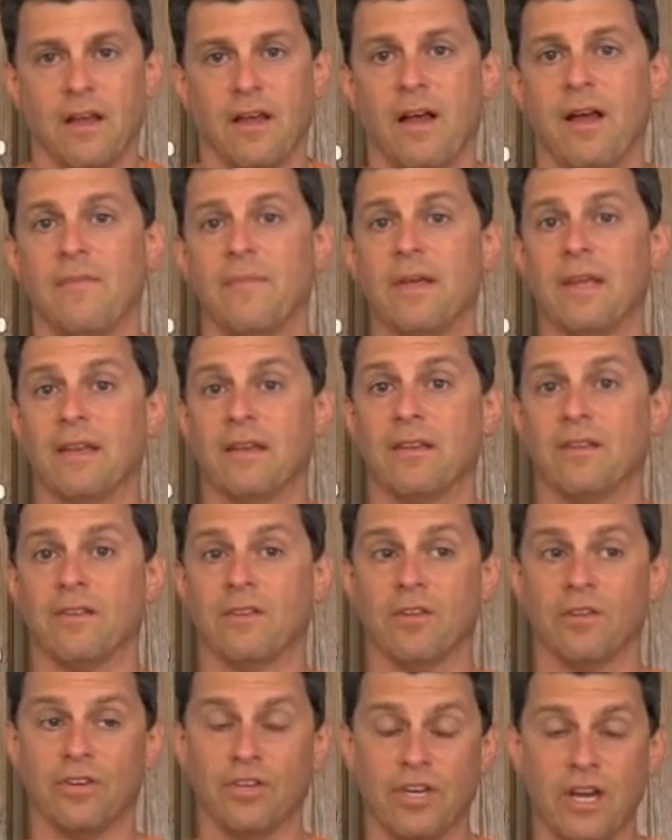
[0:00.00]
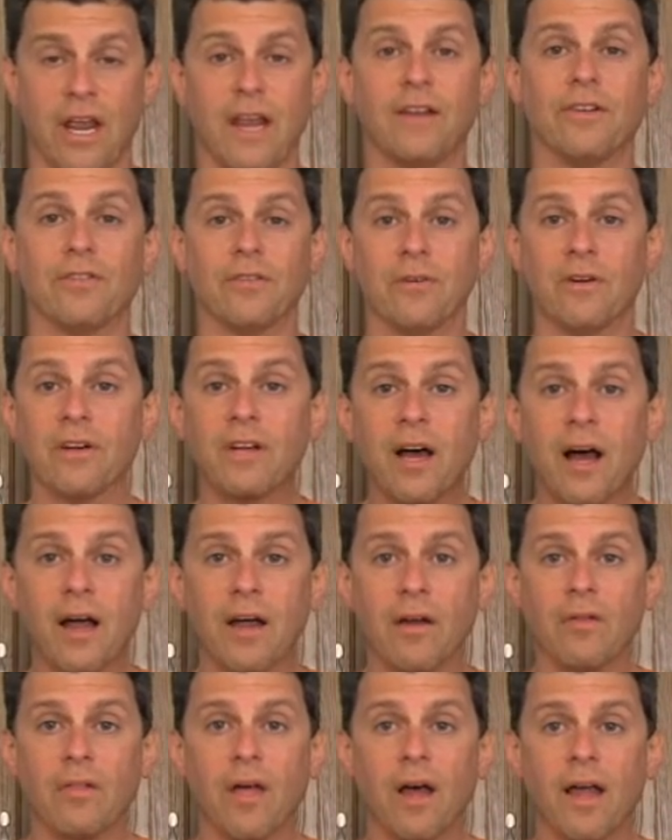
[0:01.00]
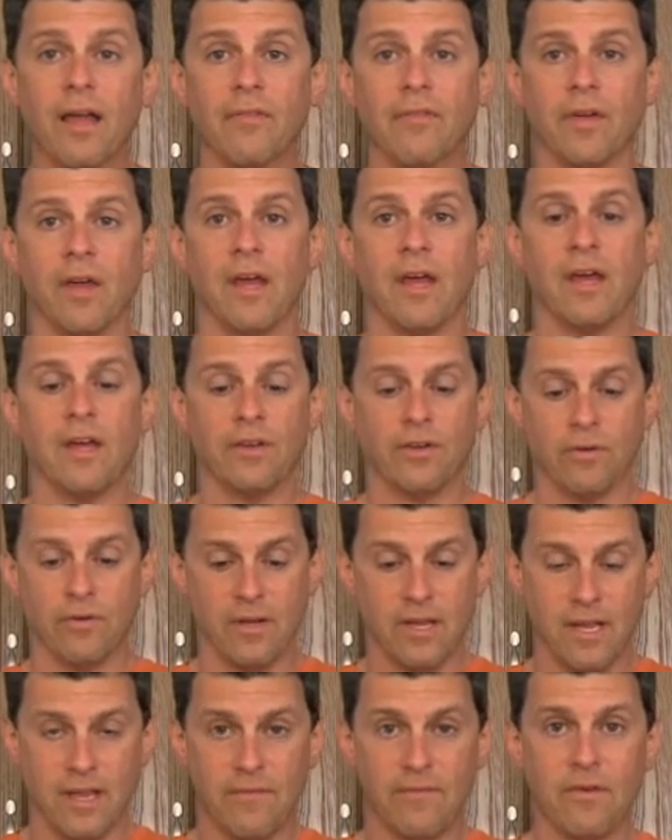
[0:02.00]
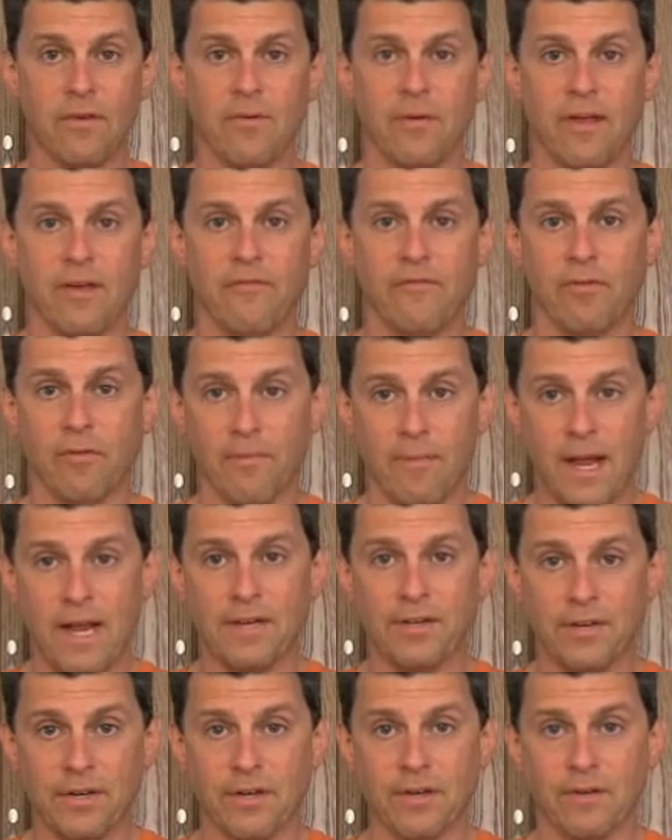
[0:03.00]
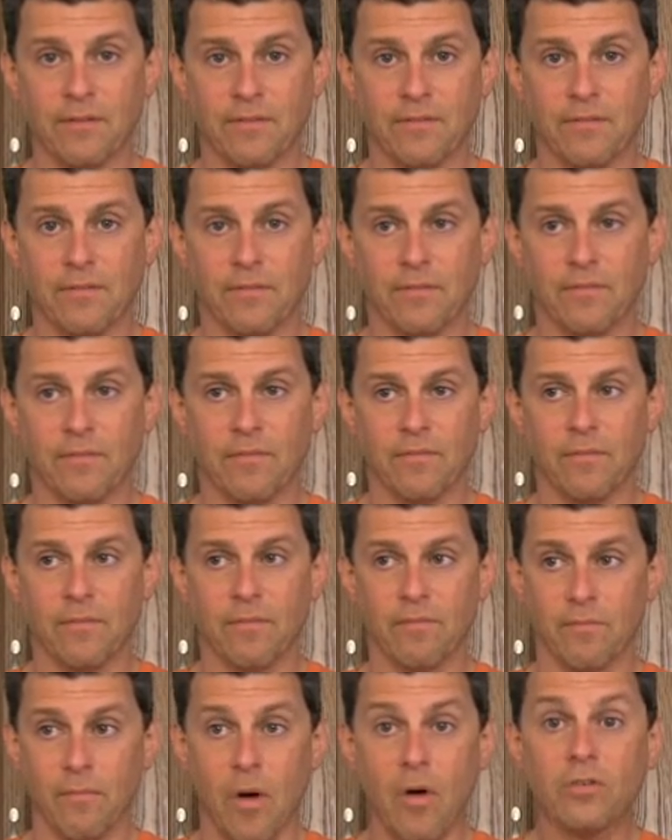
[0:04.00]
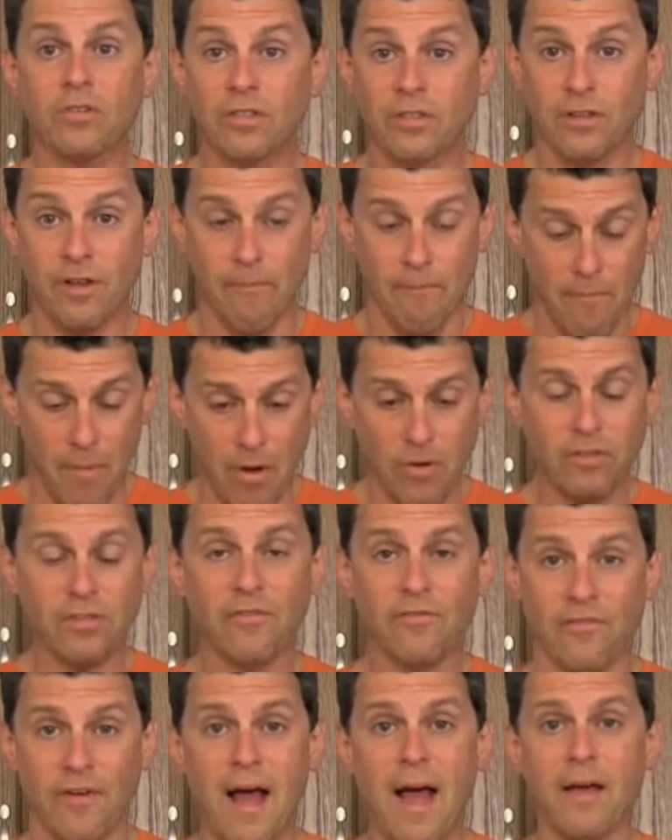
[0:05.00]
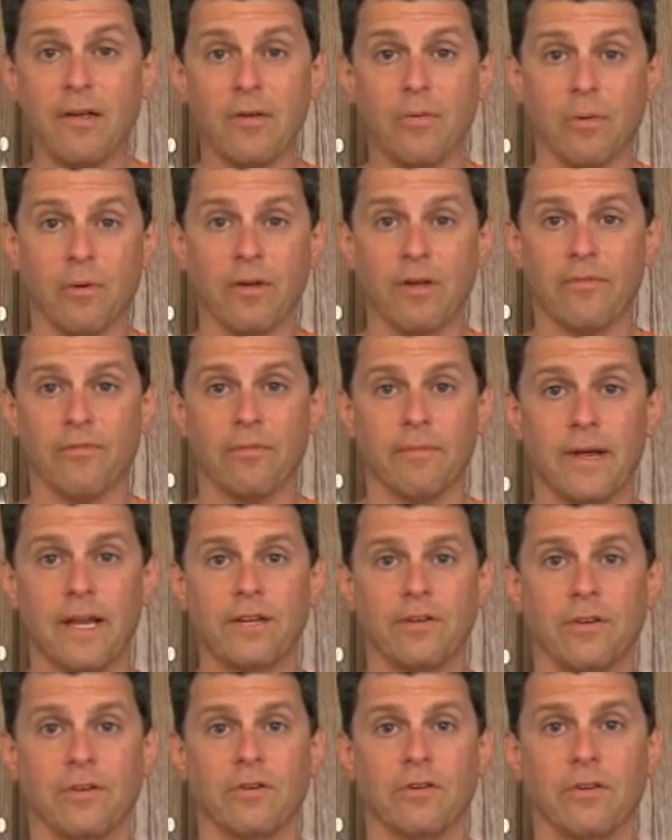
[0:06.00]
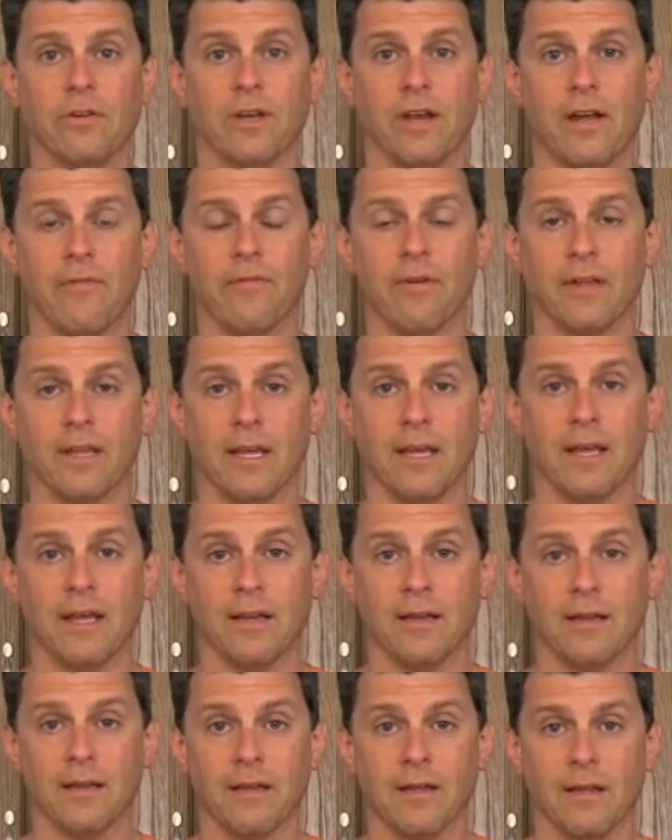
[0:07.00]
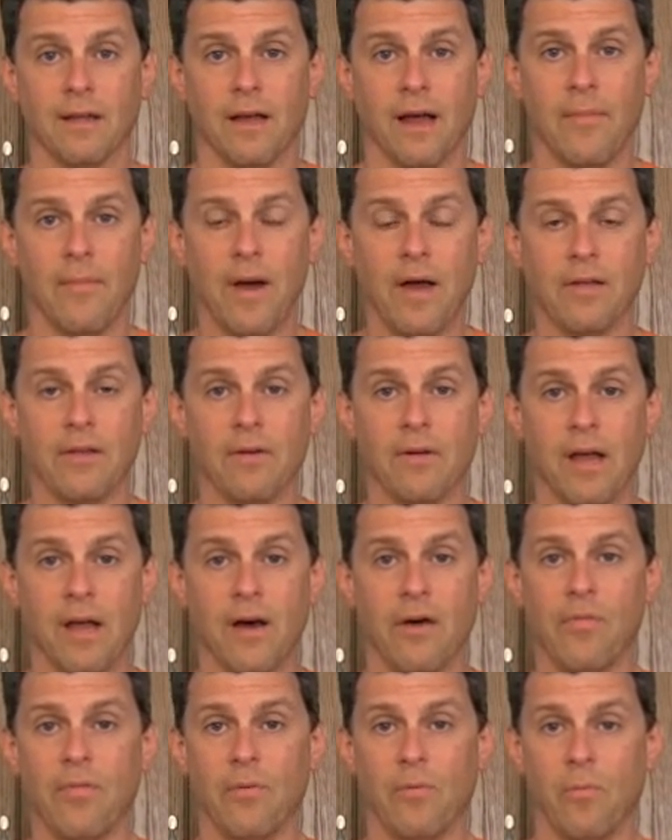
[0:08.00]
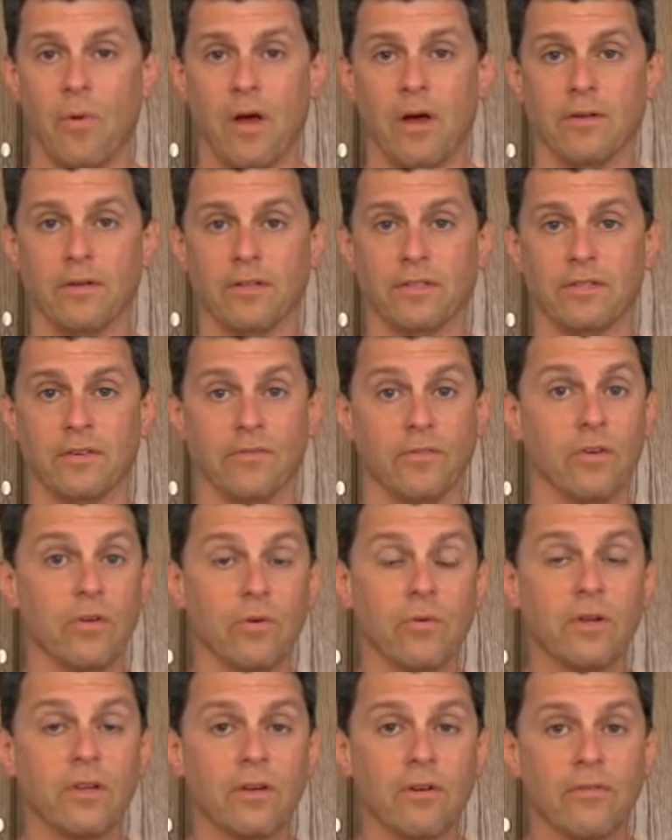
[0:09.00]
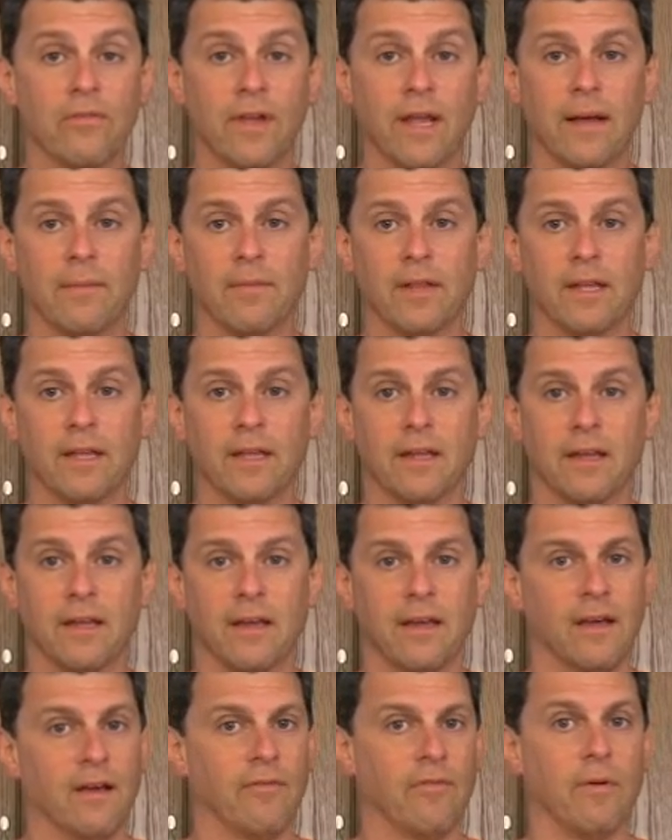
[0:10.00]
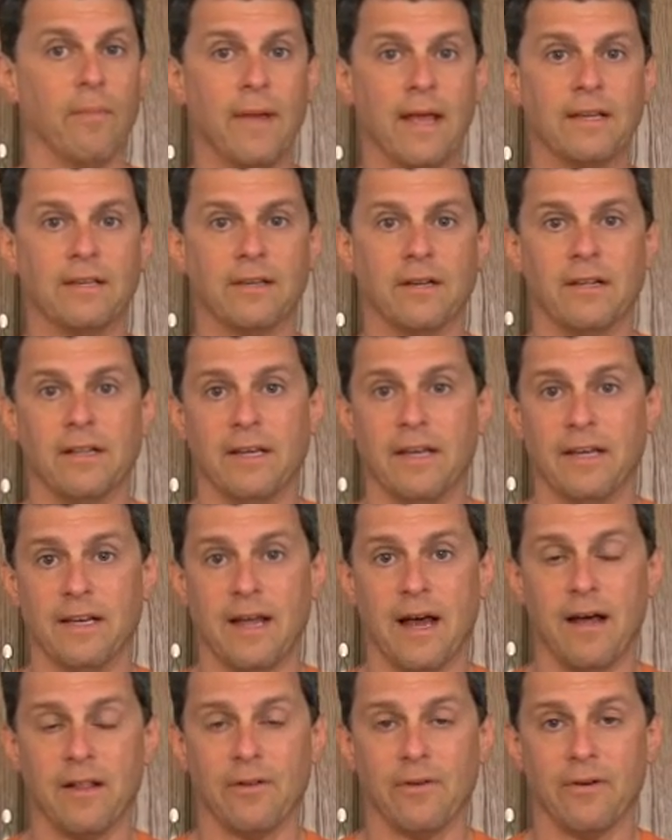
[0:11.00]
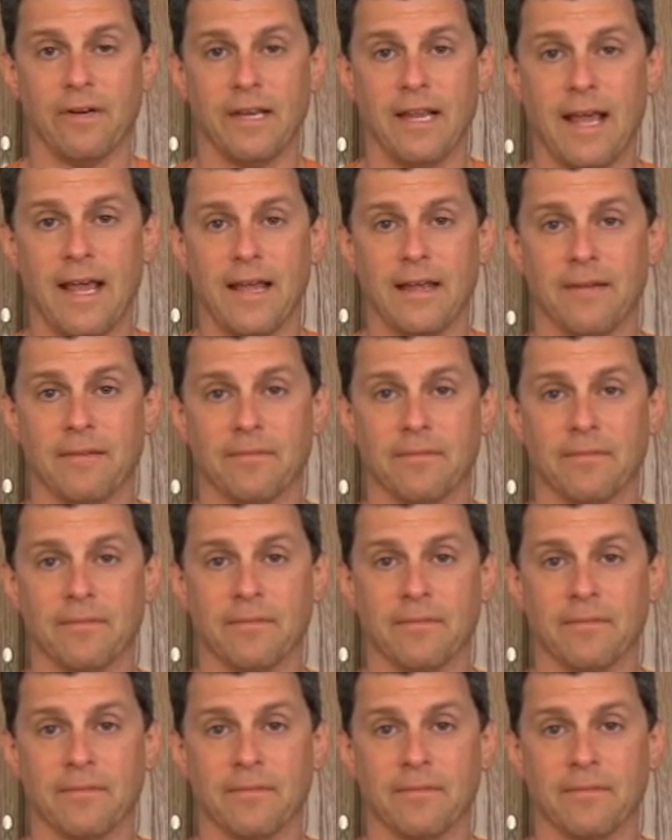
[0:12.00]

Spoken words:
I mean, to change your entire life, to give you information, the most valuable information you could ever get about your health and wellness of you and your family for basically $1 a day.